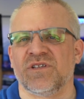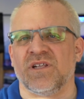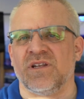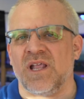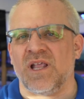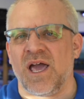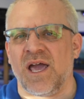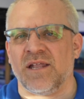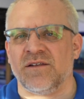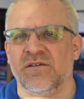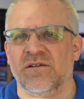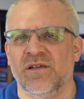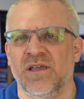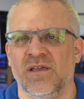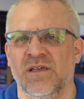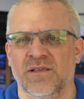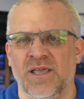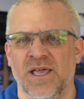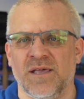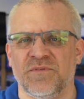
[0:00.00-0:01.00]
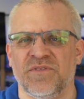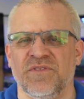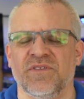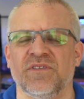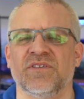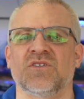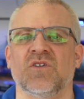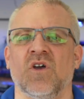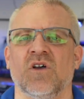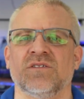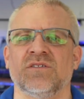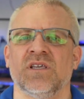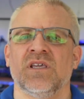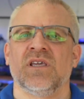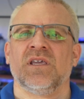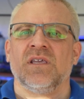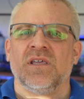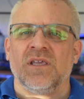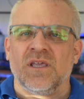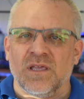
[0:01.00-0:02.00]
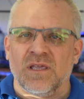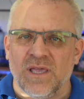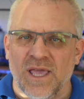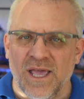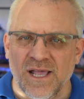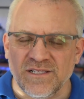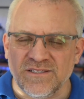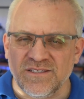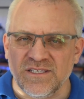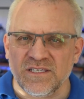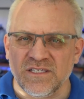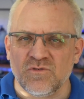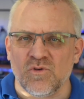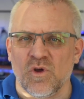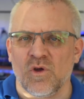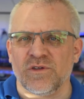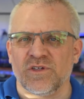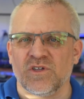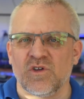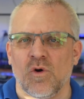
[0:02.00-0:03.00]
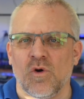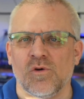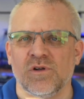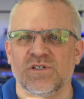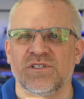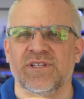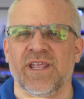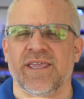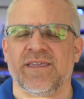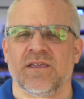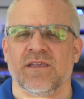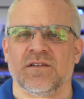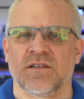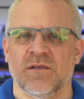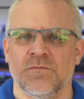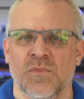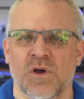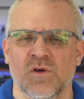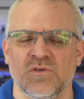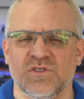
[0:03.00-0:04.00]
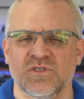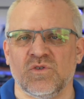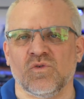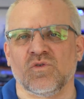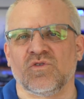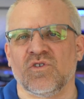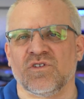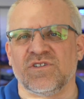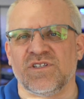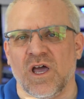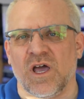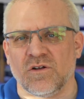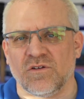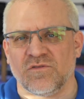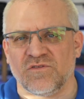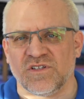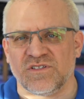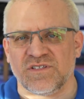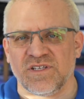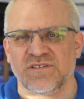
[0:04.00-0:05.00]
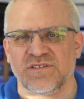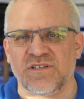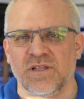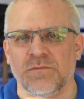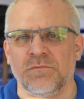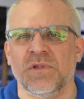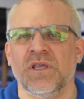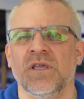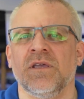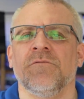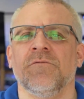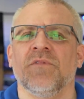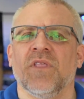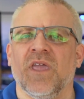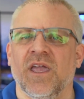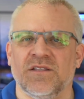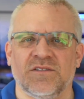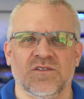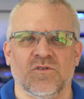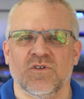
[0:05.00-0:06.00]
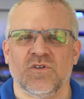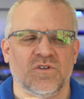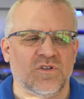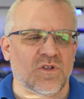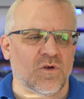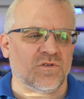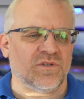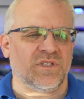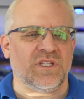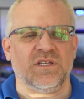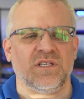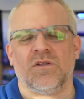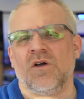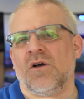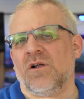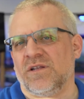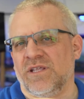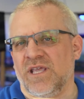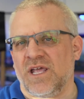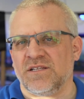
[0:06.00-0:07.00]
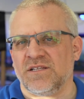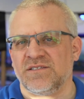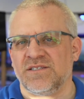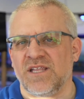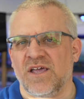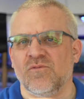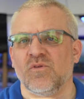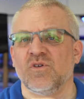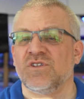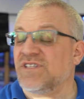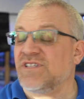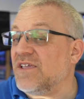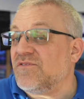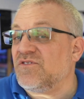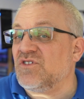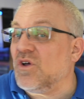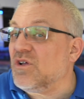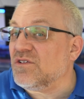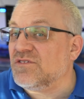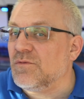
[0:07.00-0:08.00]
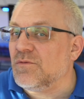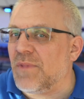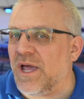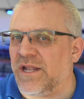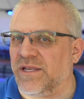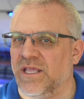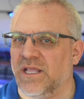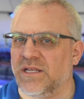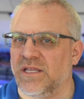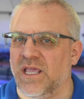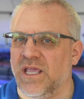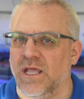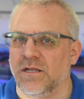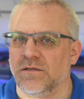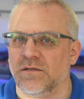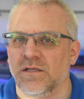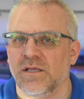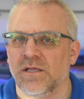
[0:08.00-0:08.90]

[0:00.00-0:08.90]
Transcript: and other health things, because healthy growing corals taking the most nutrients out of the system, and so you don't need all the other stuff, which saves you also money at the end.